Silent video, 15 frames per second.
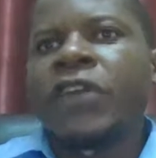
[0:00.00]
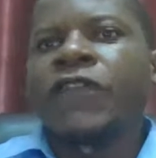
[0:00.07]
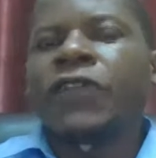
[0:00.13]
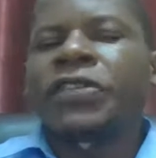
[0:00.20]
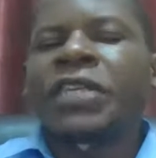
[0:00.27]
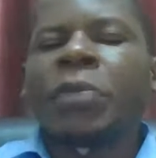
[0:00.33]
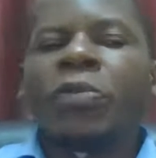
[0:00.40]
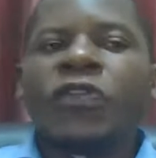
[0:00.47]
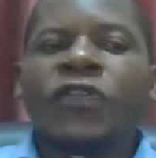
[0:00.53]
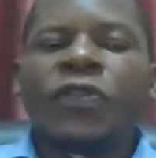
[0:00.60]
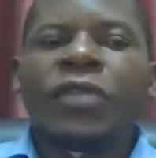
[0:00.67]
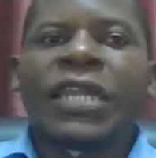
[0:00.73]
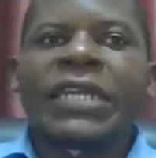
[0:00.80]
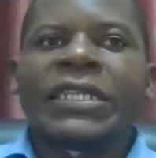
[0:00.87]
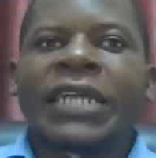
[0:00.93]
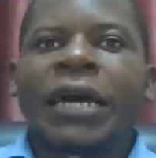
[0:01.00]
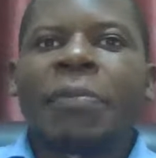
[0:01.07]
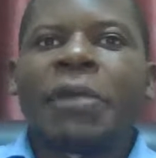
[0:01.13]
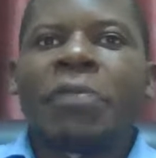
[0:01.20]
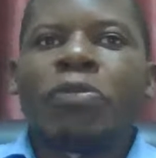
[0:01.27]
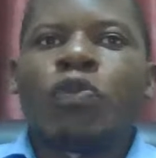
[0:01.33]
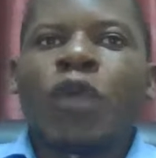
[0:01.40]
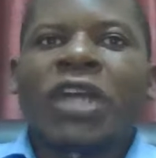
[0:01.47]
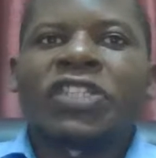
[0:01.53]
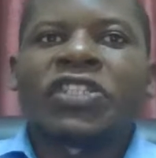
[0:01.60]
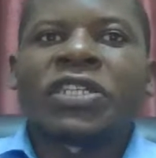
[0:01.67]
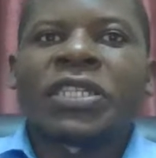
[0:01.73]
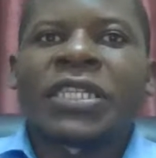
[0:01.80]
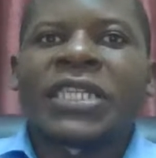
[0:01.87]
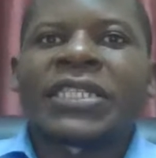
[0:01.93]
For some of you that are maybe
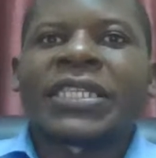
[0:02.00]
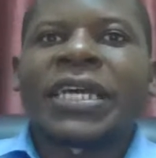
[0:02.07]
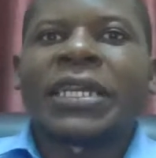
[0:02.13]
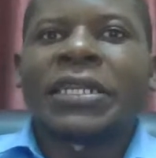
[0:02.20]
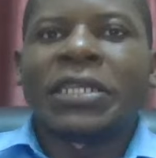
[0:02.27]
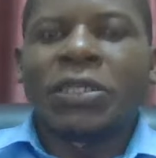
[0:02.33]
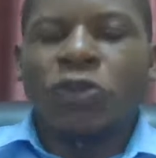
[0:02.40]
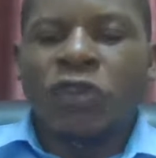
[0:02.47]
watching this and